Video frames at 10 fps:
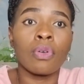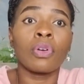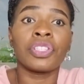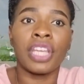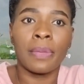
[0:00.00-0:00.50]

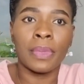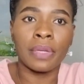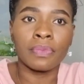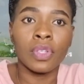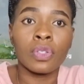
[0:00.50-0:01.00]
go
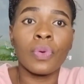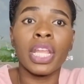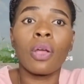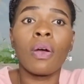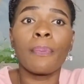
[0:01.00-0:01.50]
Germany. So
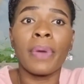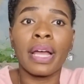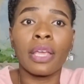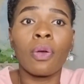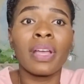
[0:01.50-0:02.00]
when he come
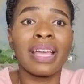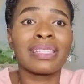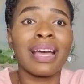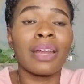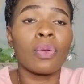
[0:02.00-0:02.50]
back, he can't
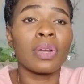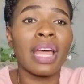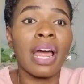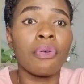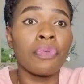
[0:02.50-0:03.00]
get
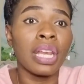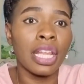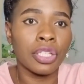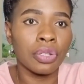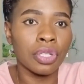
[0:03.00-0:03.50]
another
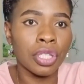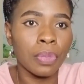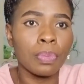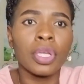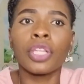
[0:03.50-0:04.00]

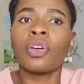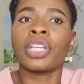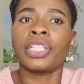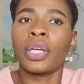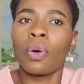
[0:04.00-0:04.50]
relationship. Then
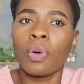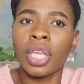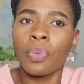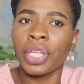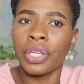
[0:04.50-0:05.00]
they
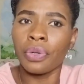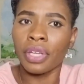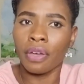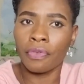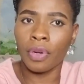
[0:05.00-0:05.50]
okay with the new
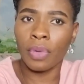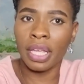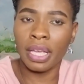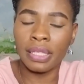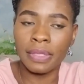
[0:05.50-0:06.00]
girlfriend
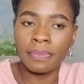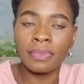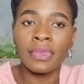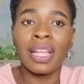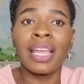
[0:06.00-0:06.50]
we get.
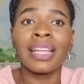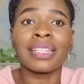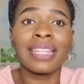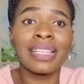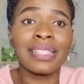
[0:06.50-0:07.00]

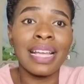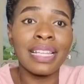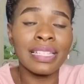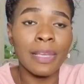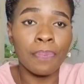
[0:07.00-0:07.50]
Then say
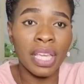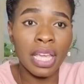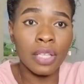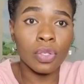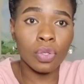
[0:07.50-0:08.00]
this
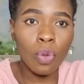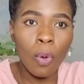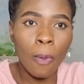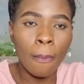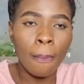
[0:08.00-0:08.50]
Pekin
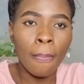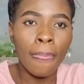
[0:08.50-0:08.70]
so